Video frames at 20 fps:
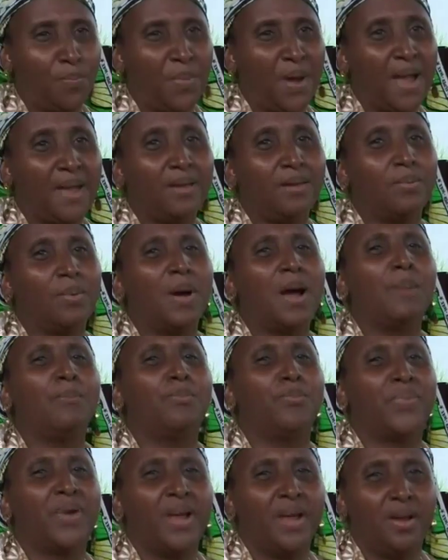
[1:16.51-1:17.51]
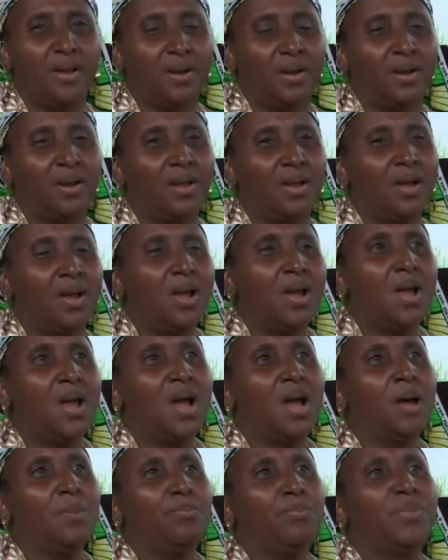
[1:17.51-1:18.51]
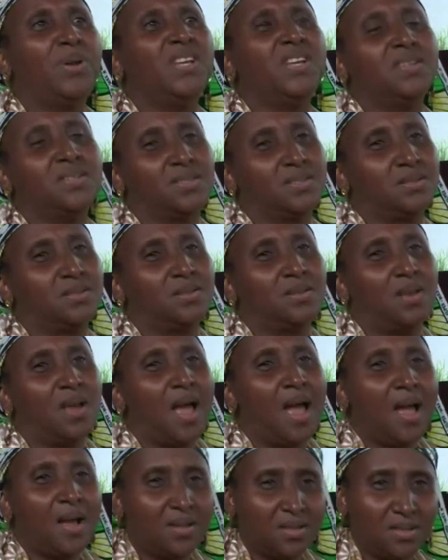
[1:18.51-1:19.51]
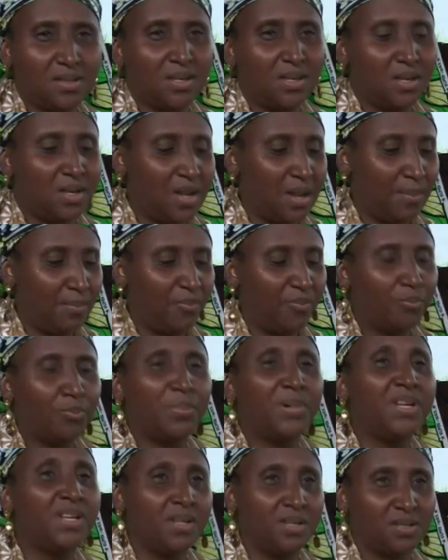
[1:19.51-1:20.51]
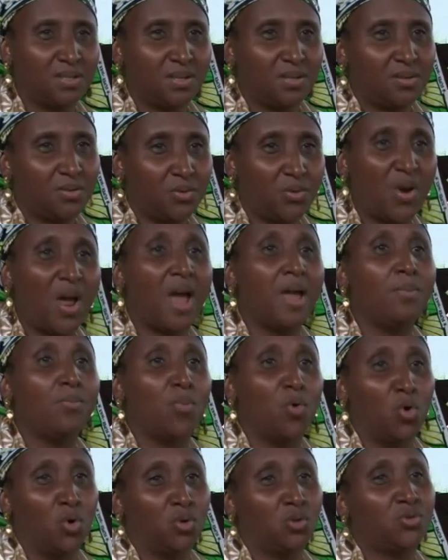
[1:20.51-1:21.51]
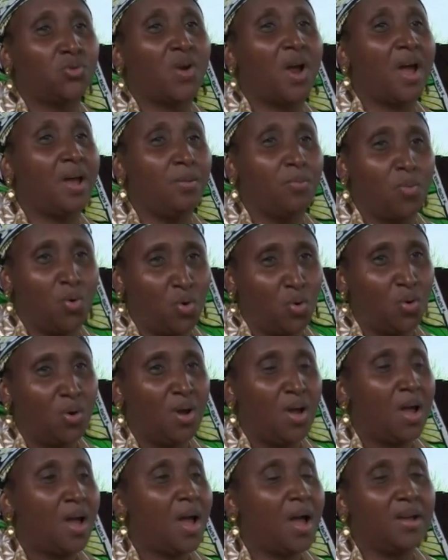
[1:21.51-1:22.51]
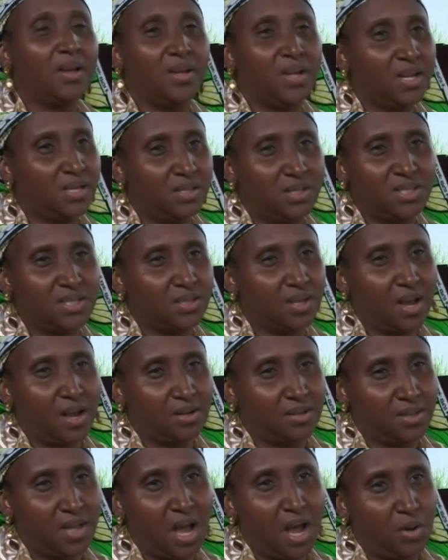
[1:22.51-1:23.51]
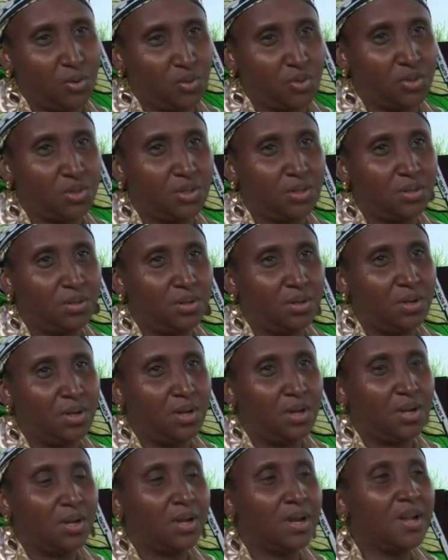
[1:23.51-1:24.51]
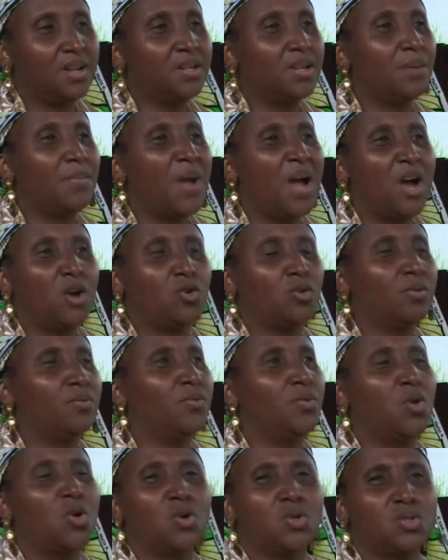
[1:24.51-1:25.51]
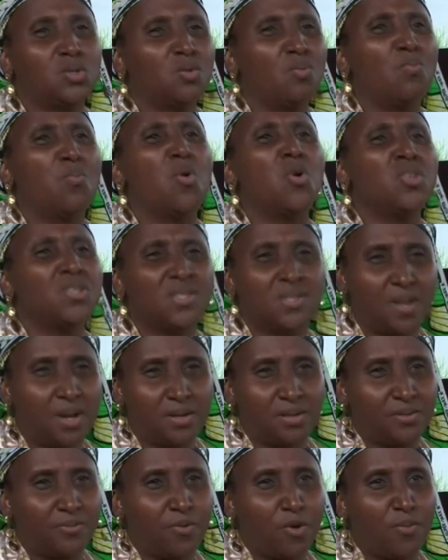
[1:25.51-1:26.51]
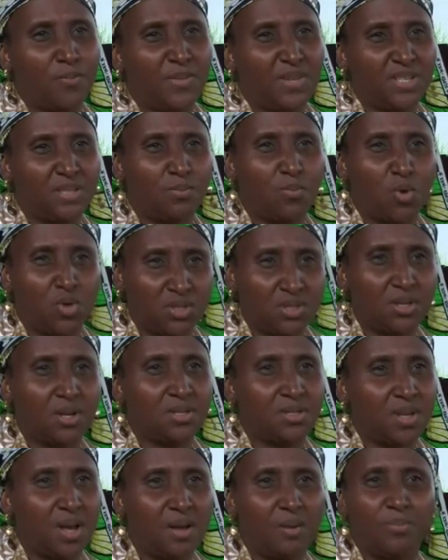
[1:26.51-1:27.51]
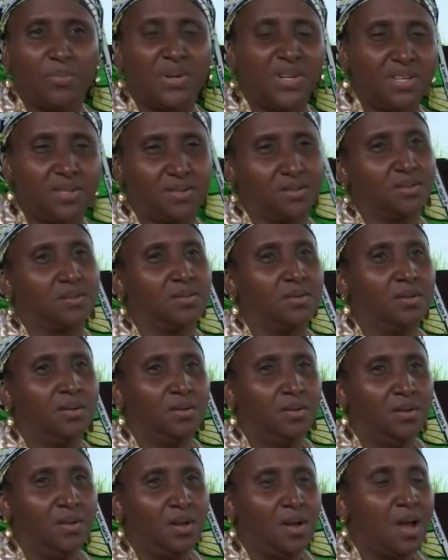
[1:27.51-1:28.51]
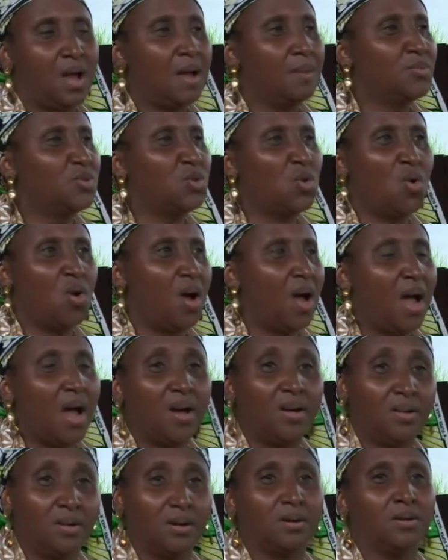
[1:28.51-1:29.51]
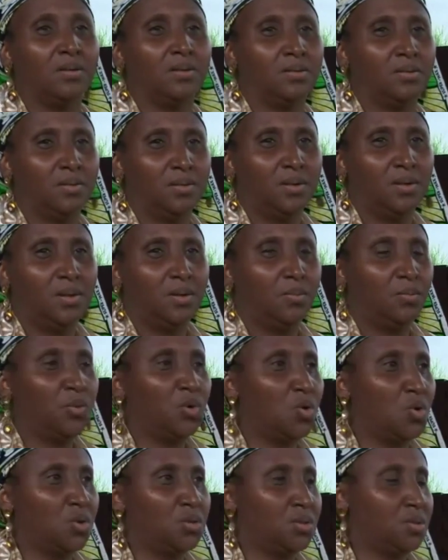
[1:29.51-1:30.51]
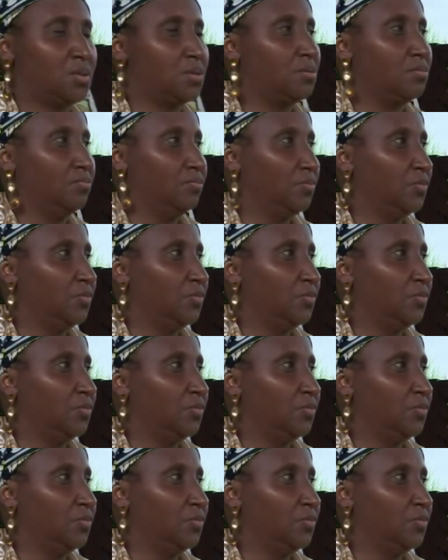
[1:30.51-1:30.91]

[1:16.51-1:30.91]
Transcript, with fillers: I am praying, and please, asking them, please, try more, try more, and get these girls out. Get them out of those monsters, from these monsters, and please, I'm so angry because